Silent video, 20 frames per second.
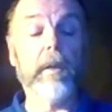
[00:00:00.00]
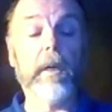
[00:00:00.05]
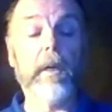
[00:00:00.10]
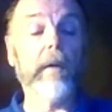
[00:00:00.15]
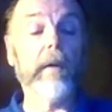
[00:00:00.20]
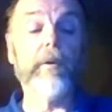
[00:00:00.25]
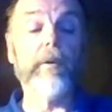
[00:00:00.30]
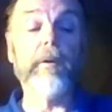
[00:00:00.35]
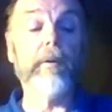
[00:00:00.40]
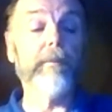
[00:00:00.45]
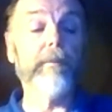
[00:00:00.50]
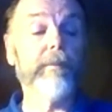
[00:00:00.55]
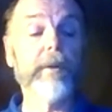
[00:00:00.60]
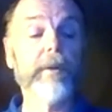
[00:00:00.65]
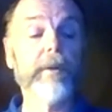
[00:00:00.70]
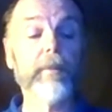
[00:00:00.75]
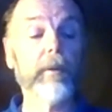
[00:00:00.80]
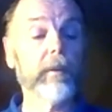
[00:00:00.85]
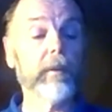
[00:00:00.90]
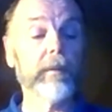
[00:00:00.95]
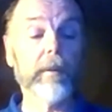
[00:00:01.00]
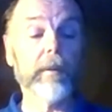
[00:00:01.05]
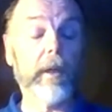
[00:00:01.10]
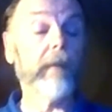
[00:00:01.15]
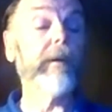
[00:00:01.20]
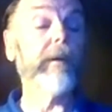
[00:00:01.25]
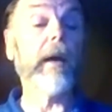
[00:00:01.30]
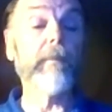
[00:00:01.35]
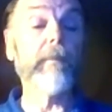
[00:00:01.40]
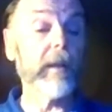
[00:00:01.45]
I've heard people,
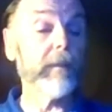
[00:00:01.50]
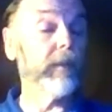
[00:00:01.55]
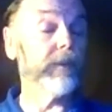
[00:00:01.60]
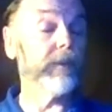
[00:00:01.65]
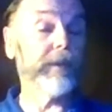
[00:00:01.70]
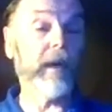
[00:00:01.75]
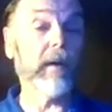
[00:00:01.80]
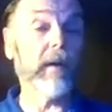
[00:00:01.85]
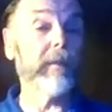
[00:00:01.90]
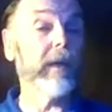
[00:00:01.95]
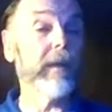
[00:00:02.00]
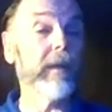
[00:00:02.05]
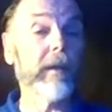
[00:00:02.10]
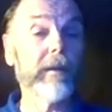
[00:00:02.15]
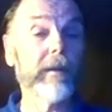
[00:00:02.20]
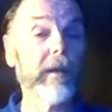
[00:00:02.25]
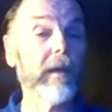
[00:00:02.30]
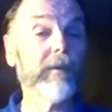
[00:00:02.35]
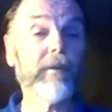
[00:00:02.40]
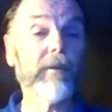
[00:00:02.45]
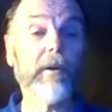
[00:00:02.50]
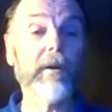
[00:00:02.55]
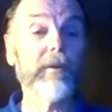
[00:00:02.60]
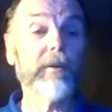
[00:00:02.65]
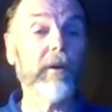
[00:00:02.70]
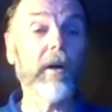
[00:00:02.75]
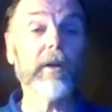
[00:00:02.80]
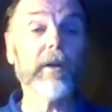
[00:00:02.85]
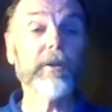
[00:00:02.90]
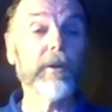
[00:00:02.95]
I've had people tell me that they saw a
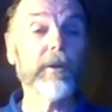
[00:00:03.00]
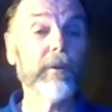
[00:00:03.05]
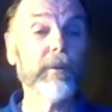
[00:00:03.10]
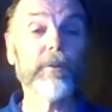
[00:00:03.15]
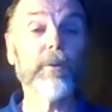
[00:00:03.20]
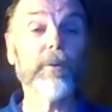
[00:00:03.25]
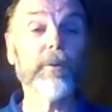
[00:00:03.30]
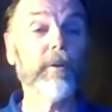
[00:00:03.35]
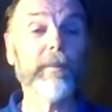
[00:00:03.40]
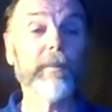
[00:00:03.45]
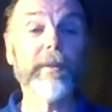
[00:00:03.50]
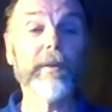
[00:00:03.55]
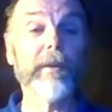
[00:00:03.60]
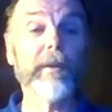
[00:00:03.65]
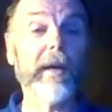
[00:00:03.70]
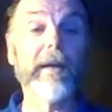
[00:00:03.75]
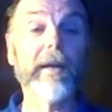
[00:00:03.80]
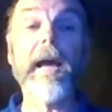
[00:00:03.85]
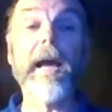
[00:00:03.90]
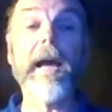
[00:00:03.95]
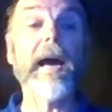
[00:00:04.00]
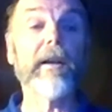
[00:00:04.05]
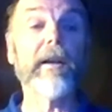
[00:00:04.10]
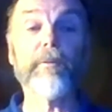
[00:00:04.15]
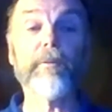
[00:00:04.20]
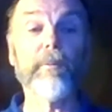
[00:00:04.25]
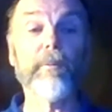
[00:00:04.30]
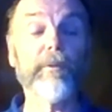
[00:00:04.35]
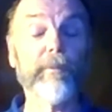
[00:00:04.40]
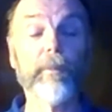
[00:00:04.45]
doctor who told them that
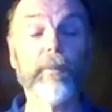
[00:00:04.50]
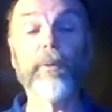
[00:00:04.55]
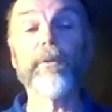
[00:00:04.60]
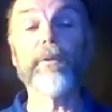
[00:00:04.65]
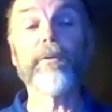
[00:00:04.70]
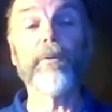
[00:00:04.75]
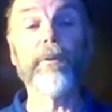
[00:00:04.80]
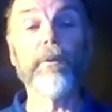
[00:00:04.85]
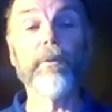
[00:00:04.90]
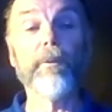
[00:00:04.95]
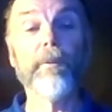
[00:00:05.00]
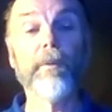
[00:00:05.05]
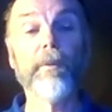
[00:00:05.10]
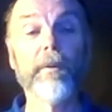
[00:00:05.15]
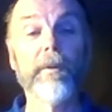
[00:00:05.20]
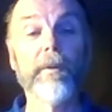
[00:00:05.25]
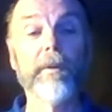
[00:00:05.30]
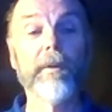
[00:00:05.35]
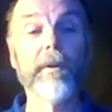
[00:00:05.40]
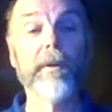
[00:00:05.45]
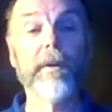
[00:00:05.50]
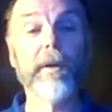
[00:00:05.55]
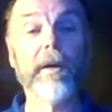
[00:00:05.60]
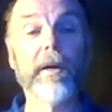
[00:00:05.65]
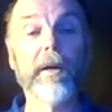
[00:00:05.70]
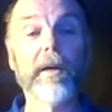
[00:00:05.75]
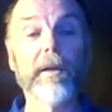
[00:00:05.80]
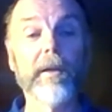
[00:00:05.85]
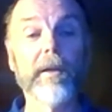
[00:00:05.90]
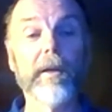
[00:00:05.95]
addicts were supposed to,
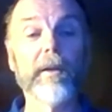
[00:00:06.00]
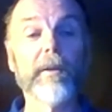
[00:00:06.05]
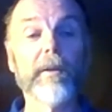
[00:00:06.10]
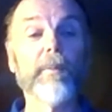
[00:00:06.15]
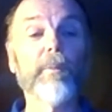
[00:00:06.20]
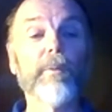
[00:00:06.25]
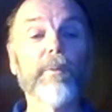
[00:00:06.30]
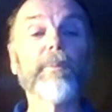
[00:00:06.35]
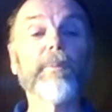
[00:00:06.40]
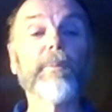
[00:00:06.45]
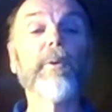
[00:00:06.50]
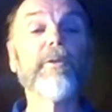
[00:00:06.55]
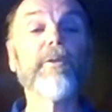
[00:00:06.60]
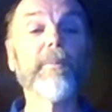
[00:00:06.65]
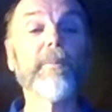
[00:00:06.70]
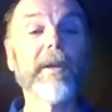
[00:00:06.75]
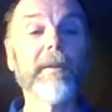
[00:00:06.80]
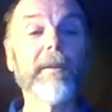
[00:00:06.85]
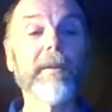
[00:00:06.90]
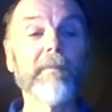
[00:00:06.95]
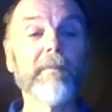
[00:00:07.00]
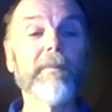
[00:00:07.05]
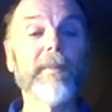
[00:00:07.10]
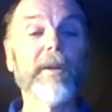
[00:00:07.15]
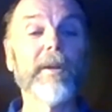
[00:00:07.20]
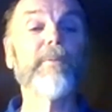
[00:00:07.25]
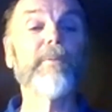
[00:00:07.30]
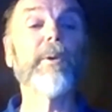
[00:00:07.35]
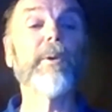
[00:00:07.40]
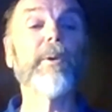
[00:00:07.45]
uh, were supposed to be
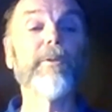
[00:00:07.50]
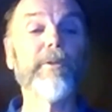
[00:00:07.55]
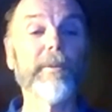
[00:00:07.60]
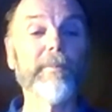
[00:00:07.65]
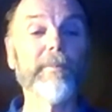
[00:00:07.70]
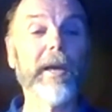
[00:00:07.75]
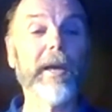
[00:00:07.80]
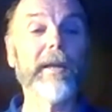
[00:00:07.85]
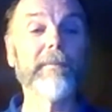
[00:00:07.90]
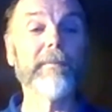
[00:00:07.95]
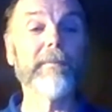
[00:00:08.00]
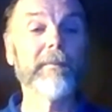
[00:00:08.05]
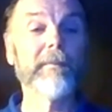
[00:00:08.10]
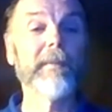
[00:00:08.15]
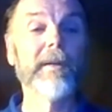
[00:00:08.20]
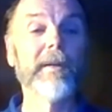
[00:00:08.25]
experiencing pain